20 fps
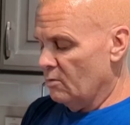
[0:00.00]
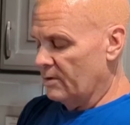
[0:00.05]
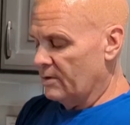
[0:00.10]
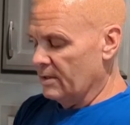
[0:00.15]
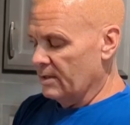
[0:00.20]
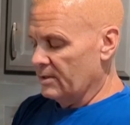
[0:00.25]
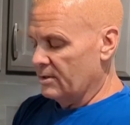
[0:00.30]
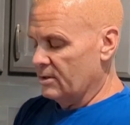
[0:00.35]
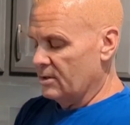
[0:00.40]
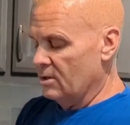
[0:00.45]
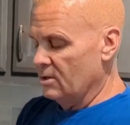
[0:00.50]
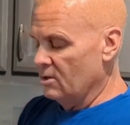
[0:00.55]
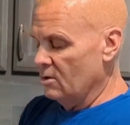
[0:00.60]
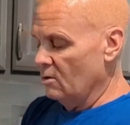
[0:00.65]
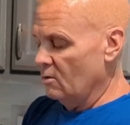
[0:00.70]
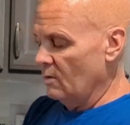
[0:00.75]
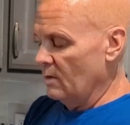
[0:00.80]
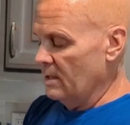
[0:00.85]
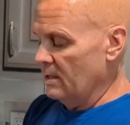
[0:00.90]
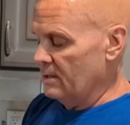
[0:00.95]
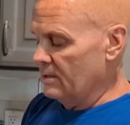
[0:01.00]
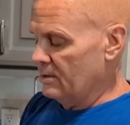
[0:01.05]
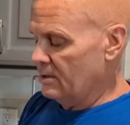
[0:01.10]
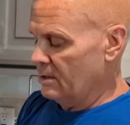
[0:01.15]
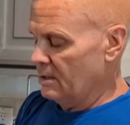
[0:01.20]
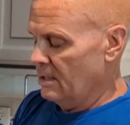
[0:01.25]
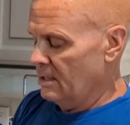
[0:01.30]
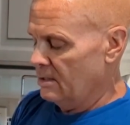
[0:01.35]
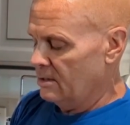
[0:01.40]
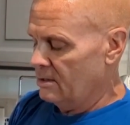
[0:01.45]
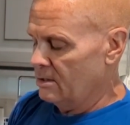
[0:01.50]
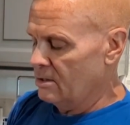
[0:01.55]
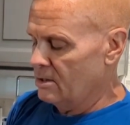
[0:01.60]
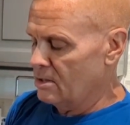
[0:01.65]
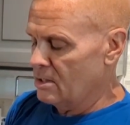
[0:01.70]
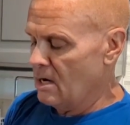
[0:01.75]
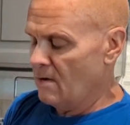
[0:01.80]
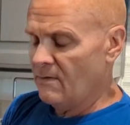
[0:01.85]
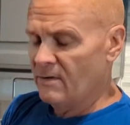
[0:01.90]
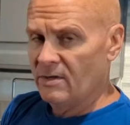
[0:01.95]
with this too is
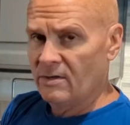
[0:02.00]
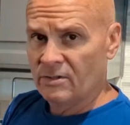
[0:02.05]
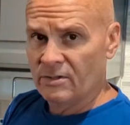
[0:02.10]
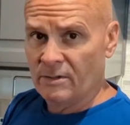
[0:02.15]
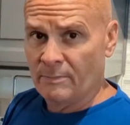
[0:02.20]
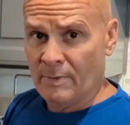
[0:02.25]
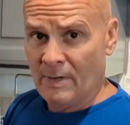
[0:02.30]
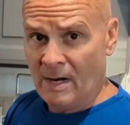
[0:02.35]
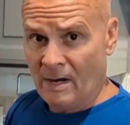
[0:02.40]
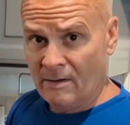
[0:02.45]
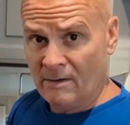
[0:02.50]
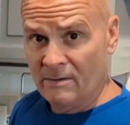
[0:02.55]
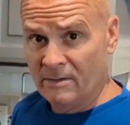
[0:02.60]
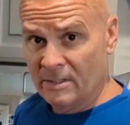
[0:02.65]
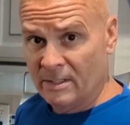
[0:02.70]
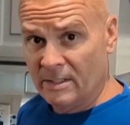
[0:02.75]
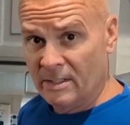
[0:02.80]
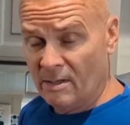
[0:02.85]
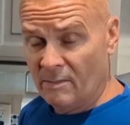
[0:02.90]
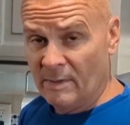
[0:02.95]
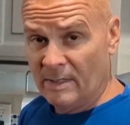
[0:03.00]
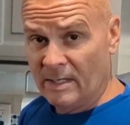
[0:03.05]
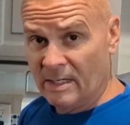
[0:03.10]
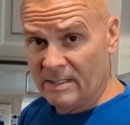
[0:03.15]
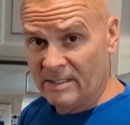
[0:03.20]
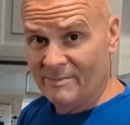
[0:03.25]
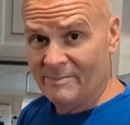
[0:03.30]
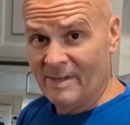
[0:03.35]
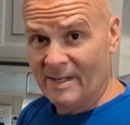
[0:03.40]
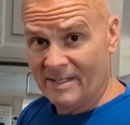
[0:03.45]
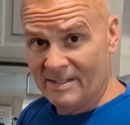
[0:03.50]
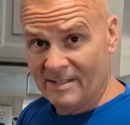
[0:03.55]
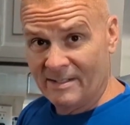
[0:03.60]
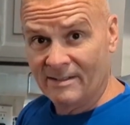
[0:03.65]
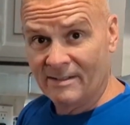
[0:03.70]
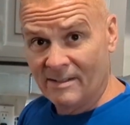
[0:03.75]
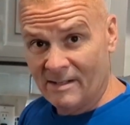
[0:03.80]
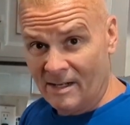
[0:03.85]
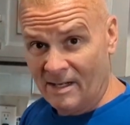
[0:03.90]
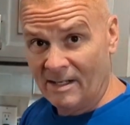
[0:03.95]
never use the powders in there because it makes
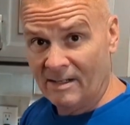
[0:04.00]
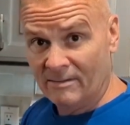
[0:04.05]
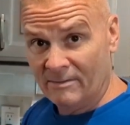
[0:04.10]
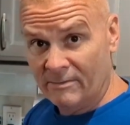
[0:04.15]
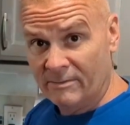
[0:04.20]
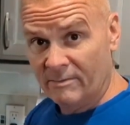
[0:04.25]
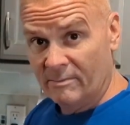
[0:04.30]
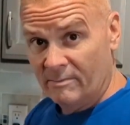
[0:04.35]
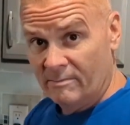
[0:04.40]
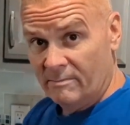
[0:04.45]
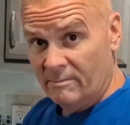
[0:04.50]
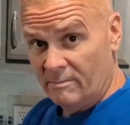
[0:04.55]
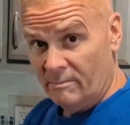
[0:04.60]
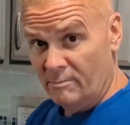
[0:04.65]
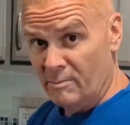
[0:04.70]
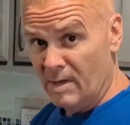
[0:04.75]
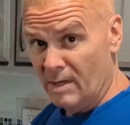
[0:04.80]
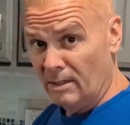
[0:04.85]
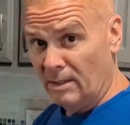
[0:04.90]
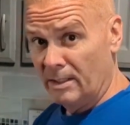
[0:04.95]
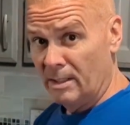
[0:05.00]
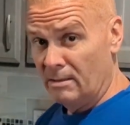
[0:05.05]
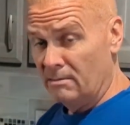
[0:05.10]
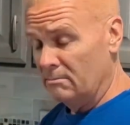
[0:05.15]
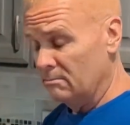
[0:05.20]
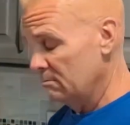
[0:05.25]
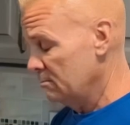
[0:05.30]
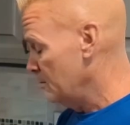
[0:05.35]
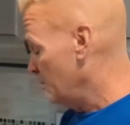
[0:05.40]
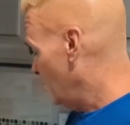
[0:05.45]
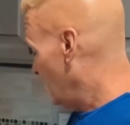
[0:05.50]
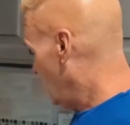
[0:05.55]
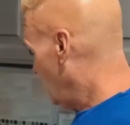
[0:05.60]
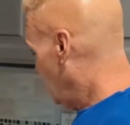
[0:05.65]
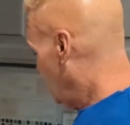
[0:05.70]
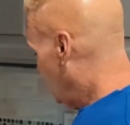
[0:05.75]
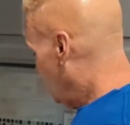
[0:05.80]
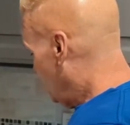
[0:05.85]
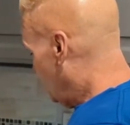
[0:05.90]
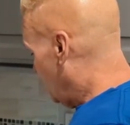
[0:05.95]
it kind of mealy.
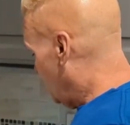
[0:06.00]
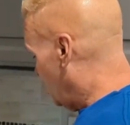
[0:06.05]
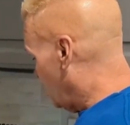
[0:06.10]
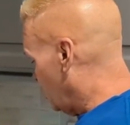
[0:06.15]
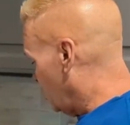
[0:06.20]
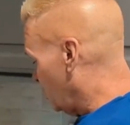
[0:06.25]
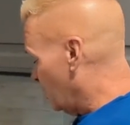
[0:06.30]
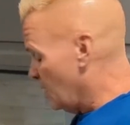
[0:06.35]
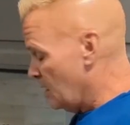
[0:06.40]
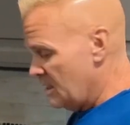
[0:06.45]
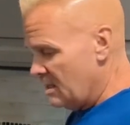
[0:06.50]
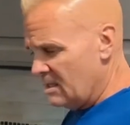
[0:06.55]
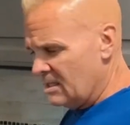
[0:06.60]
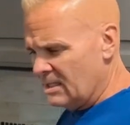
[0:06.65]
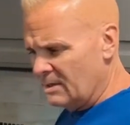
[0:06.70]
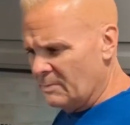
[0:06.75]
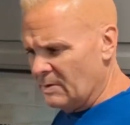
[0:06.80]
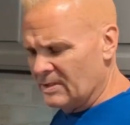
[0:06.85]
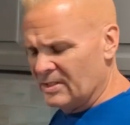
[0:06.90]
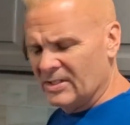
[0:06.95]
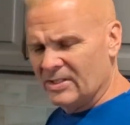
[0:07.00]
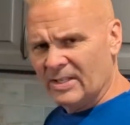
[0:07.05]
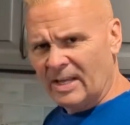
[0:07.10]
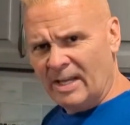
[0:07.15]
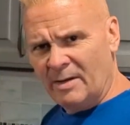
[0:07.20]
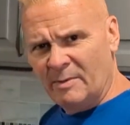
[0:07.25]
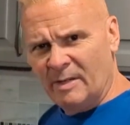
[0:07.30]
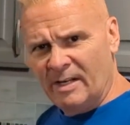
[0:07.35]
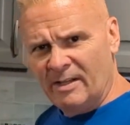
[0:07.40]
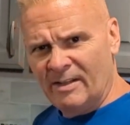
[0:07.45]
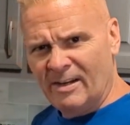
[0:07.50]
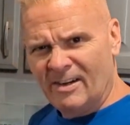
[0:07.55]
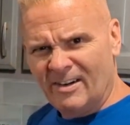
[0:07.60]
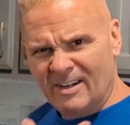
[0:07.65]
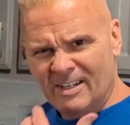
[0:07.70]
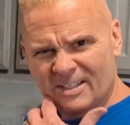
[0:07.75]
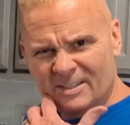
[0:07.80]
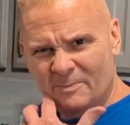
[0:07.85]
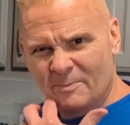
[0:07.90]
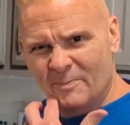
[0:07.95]
It puts sediment in there, and
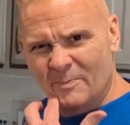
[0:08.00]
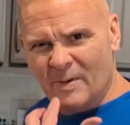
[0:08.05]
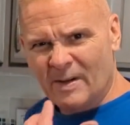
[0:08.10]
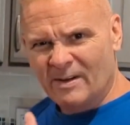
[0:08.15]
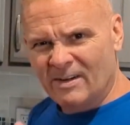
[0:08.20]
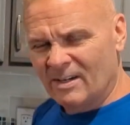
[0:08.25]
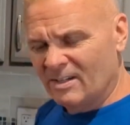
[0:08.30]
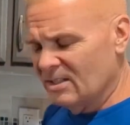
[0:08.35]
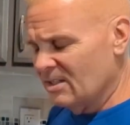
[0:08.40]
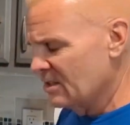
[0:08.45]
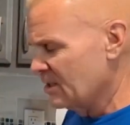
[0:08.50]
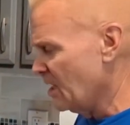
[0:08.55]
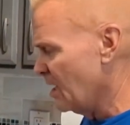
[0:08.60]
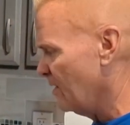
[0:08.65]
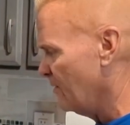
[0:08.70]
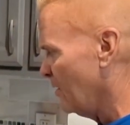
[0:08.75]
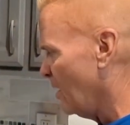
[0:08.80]
it's better to just kind of